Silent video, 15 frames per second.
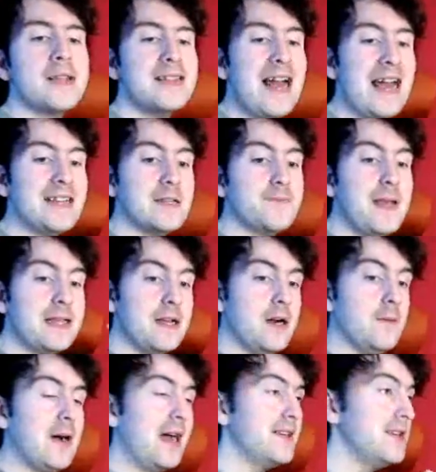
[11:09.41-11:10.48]
That is the best.
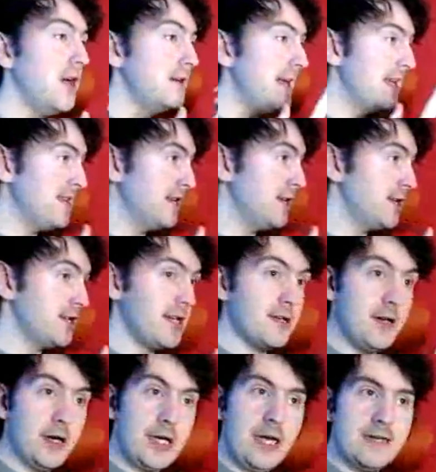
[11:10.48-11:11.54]
I know the execution
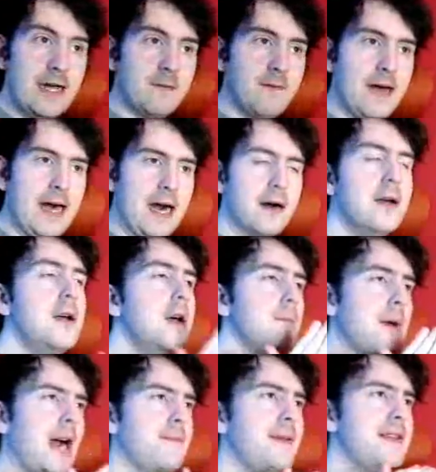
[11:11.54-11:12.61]
did not go down well,
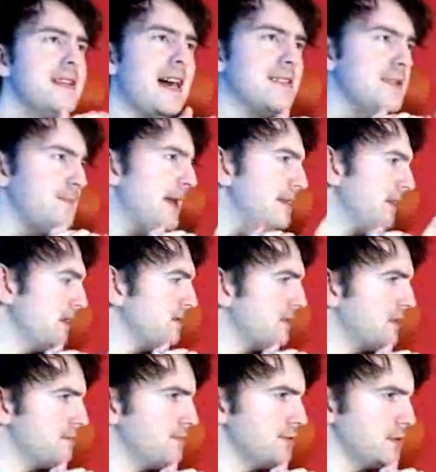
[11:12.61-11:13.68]
but I think that's the best
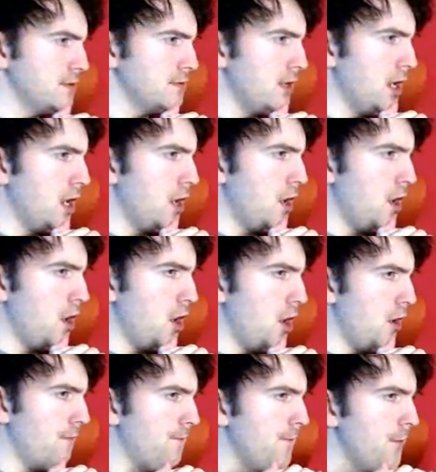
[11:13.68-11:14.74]
example
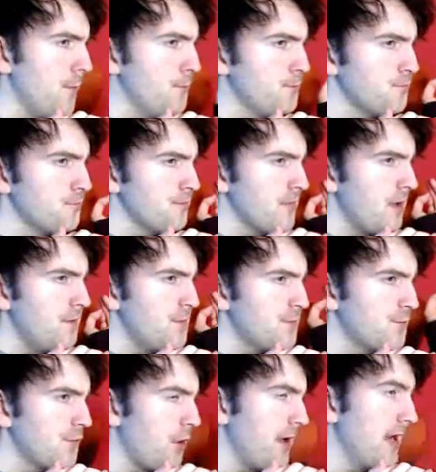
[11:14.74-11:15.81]
of
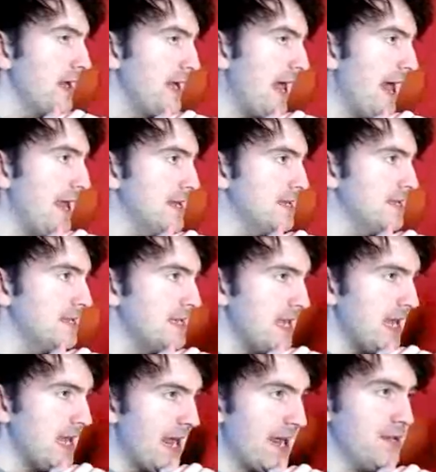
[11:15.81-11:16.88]
throwing guests
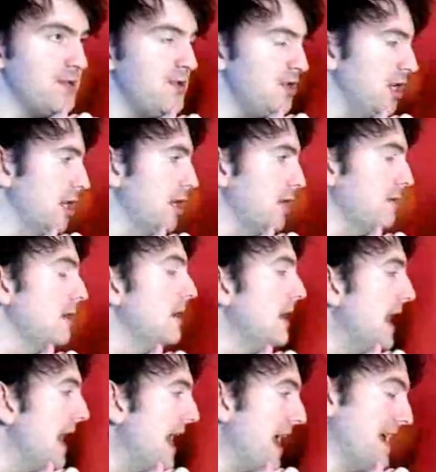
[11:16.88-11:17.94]
into
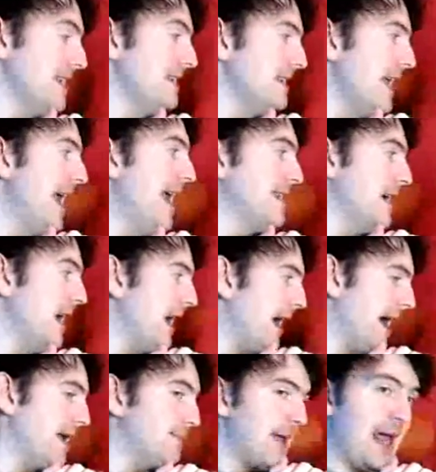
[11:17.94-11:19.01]
a said
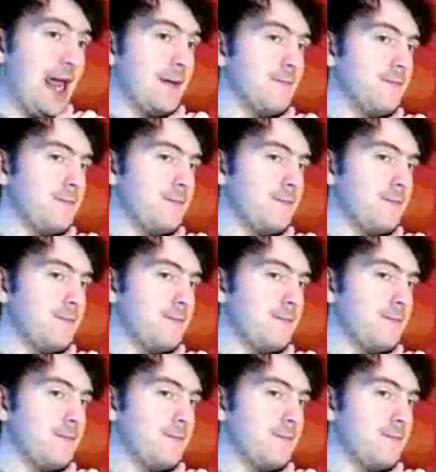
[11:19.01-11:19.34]
IP.